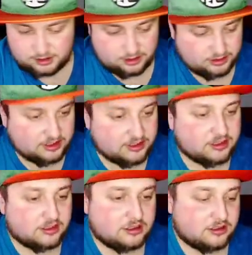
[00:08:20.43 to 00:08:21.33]
Yeah, that's.
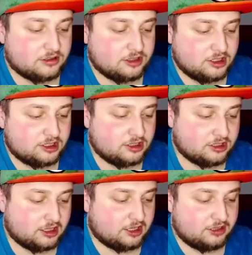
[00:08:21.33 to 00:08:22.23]

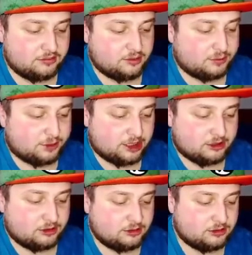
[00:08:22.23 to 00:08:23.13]
I want
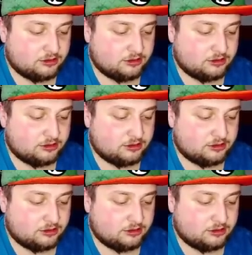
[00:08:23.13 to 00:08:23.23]
Morpeko.